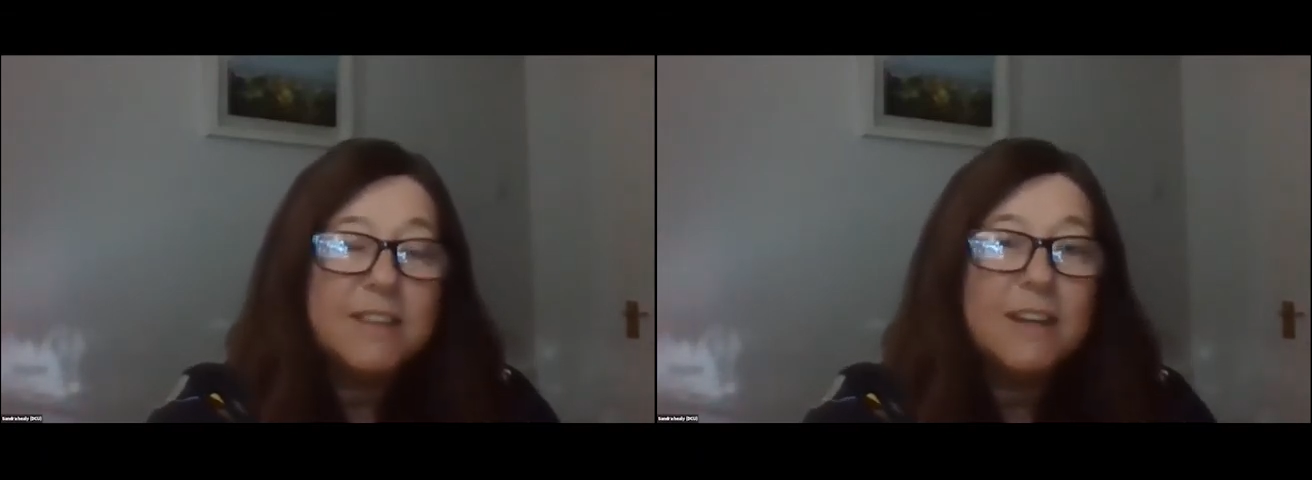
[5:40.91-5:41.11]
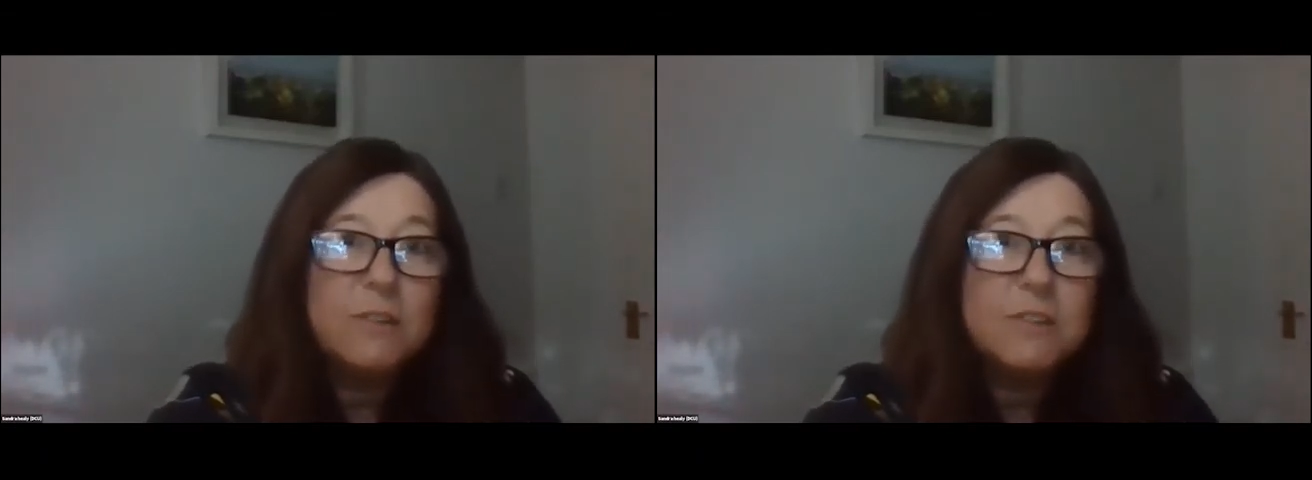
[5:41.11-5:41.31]

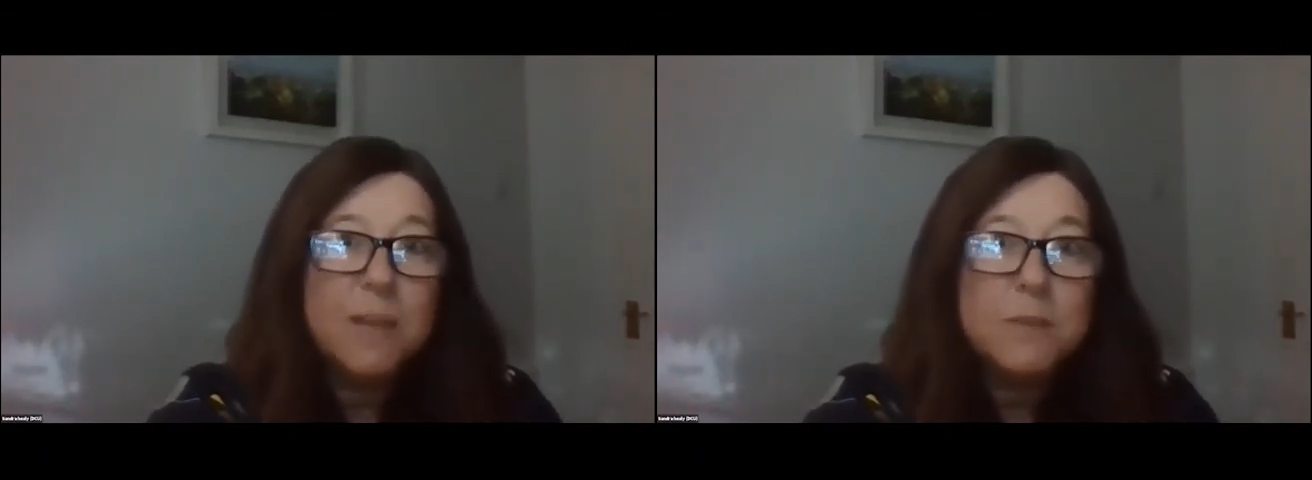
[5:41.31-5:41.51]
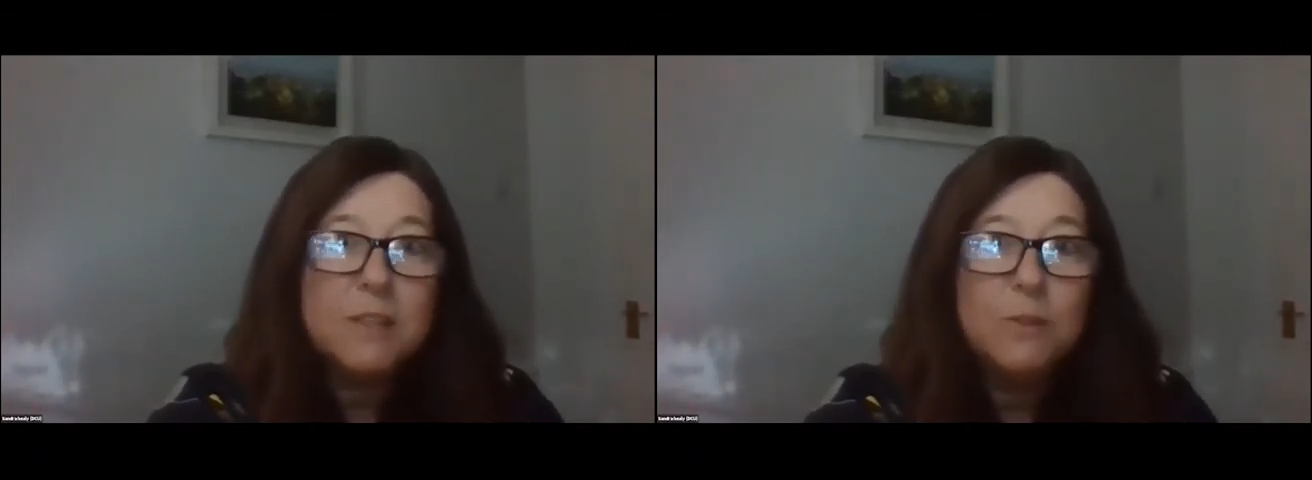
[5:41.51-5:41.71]
there is
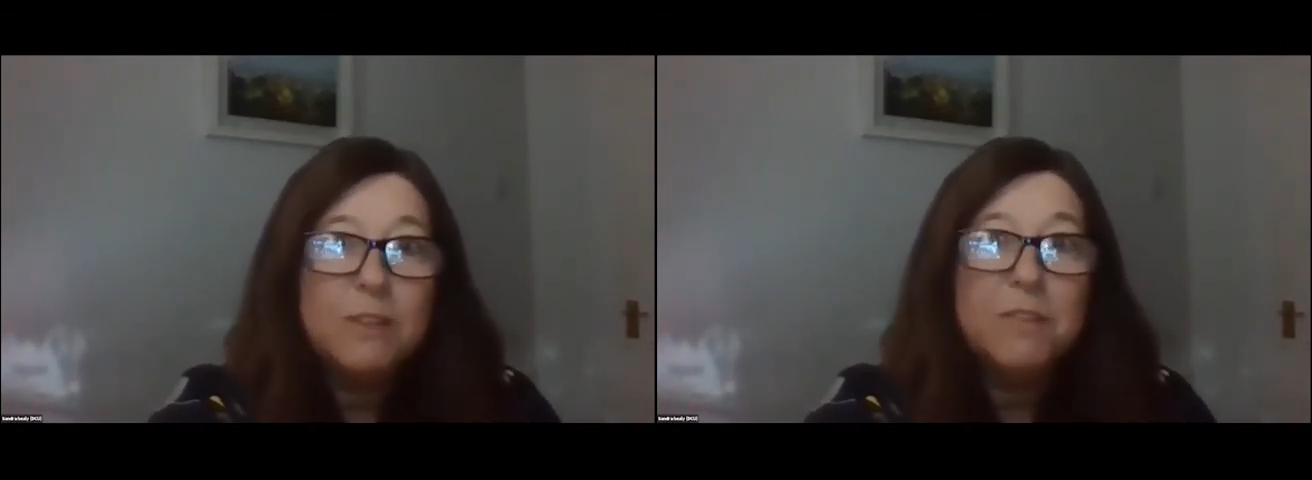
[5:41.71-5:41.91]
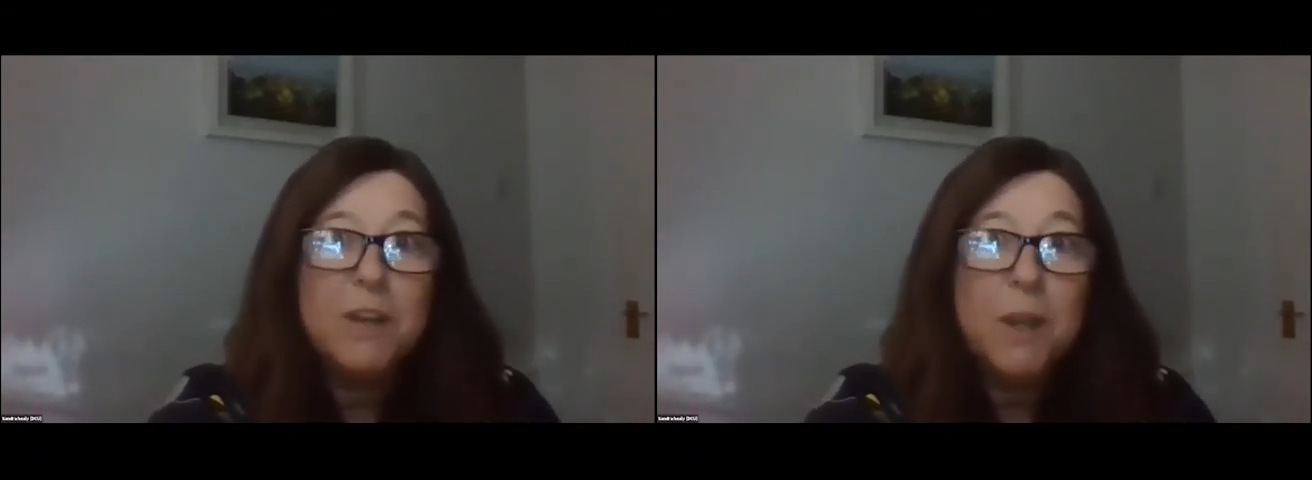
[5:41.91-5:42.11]
absolutely
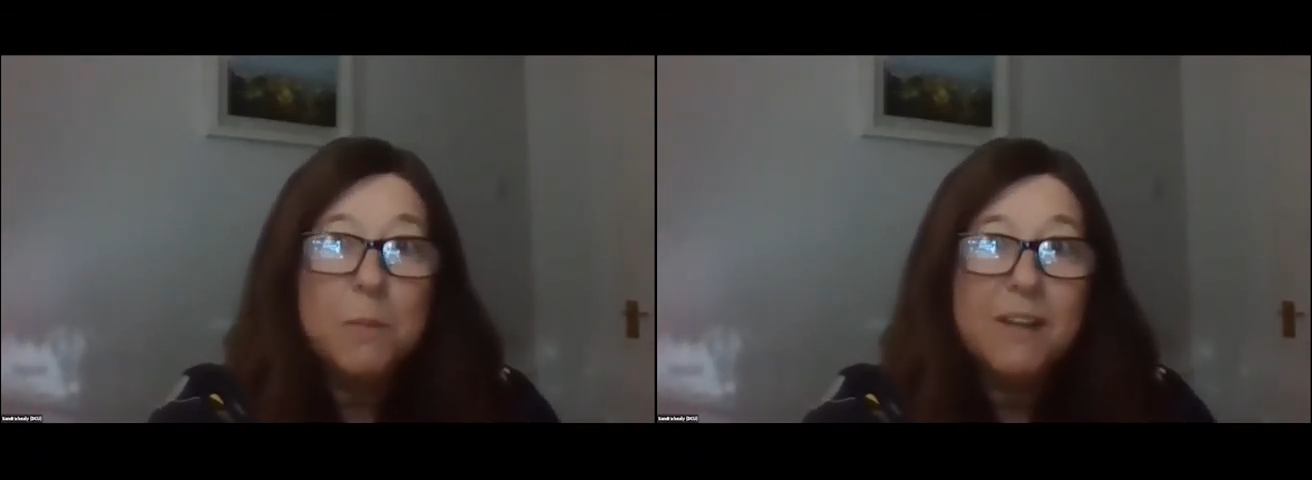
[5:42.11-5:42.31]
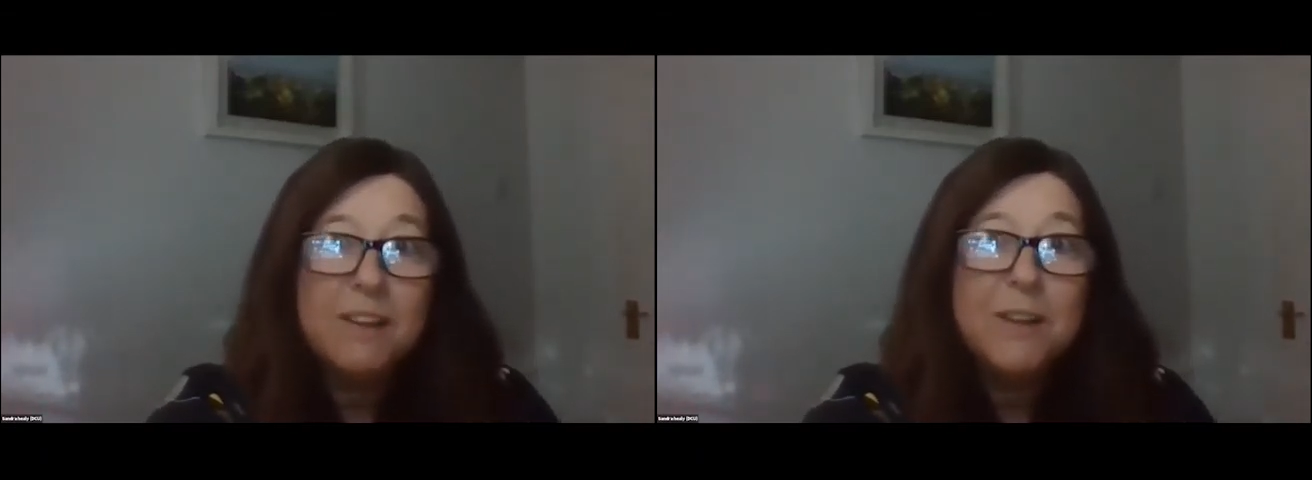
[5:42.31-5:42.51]

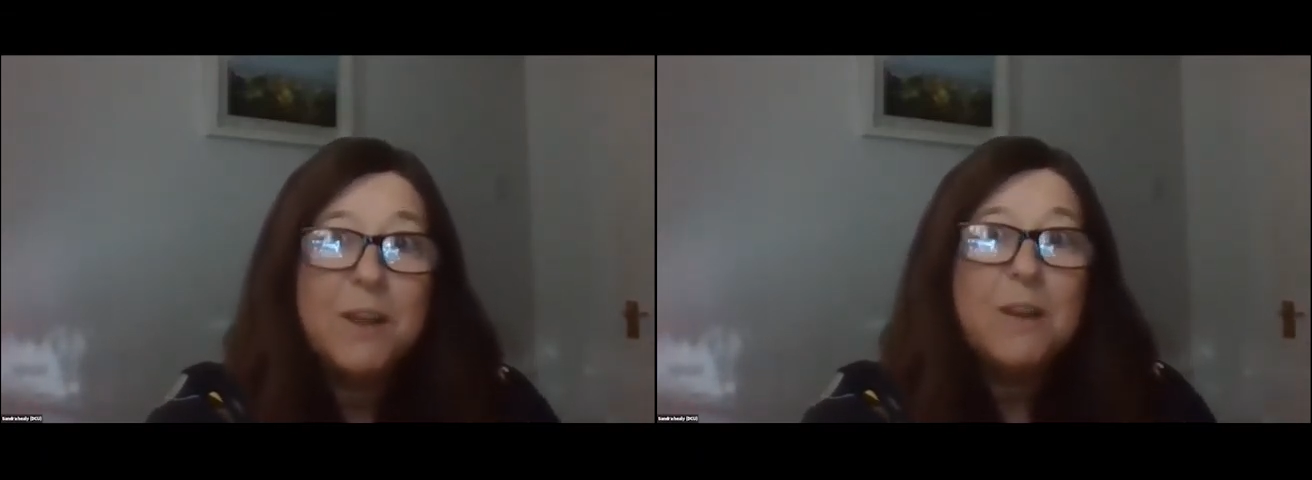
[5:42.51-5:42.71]
phenomenal